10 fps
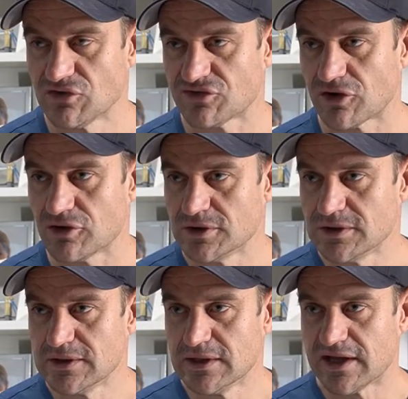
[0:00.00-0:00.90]
So
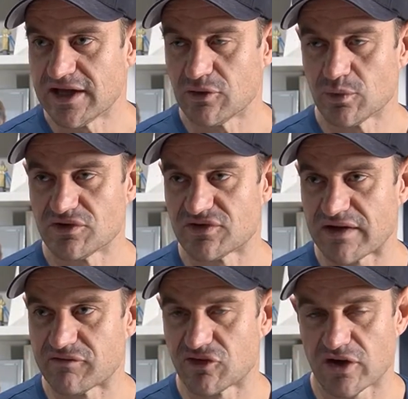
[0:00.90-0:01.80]
he was
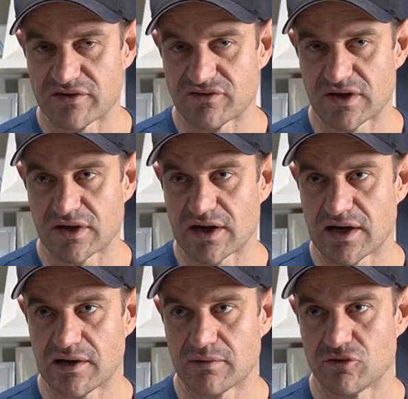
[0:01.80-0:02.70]
advertising
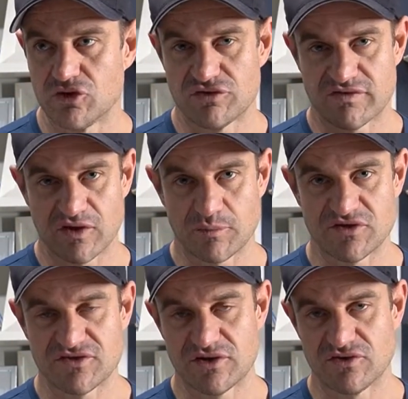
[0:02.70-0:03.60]
new
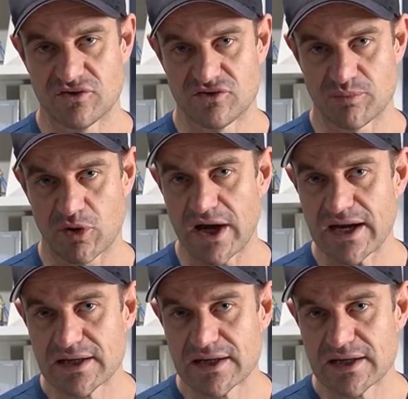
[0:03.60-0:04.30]
developments in Dubai,